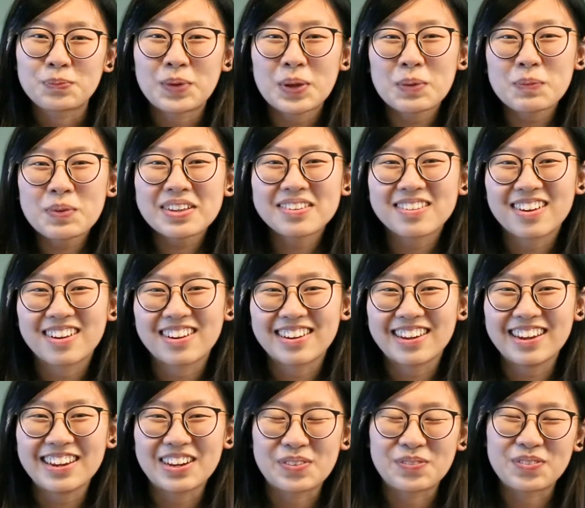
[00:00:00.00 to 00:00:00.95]
Babies are
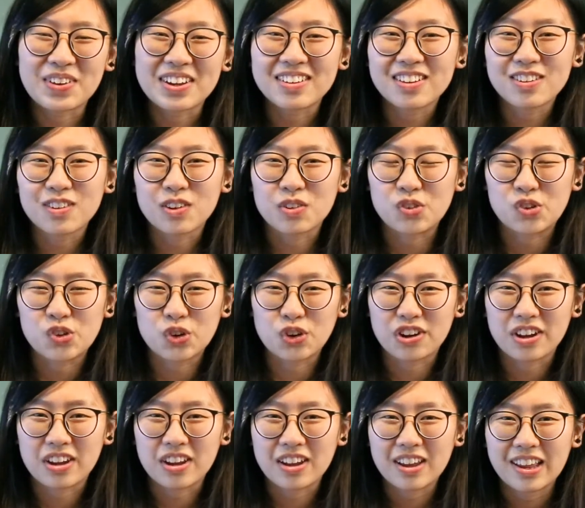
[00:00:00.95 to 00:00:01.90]
indeed a bundle of
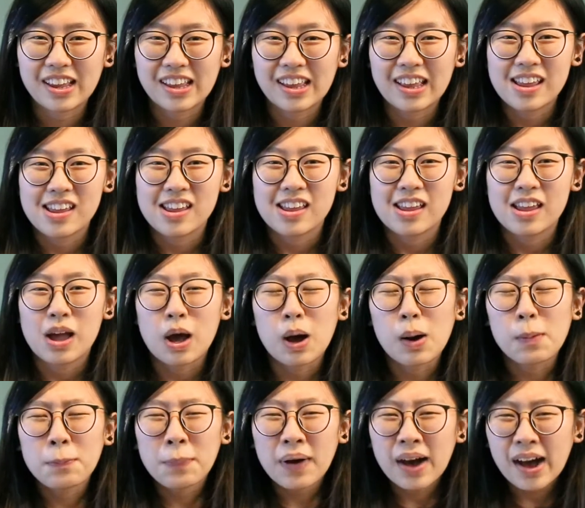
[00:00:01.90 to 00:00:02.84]
joy.
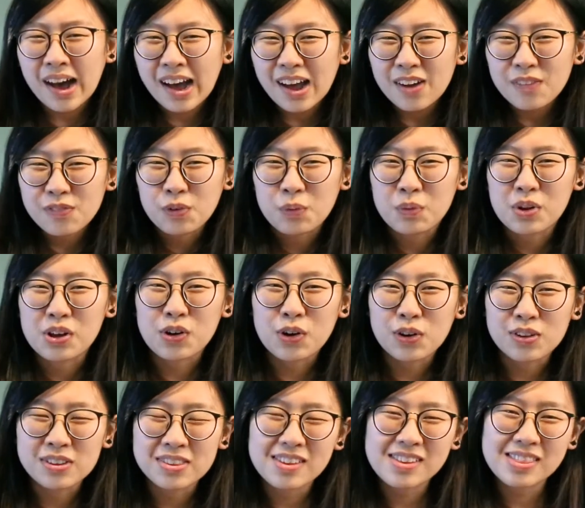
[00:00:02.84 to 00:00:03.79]
Apart from the
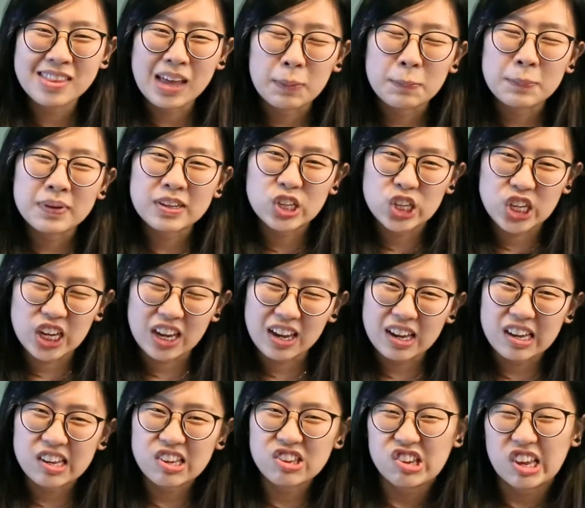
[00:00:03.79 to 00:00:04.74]
constant diaper
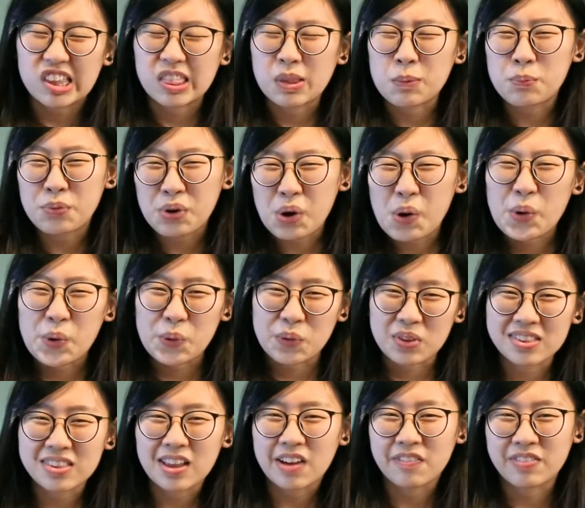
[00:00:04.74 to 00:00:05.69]
change and the brown
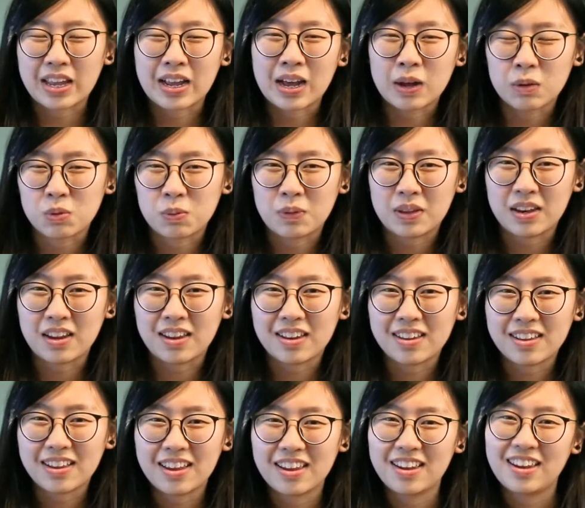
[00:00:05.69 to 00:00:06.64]
grease stuff that comes with it.
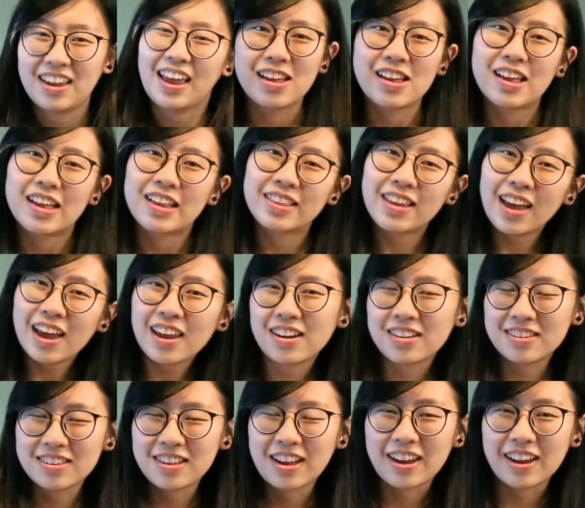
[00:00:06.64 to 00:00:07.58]
That
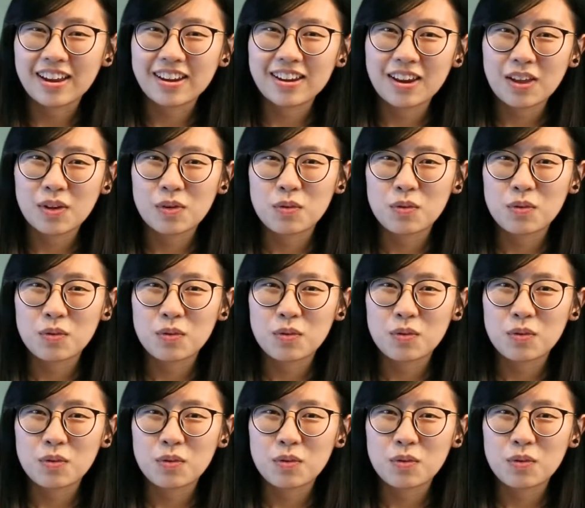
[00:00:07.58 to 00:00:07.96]
aside,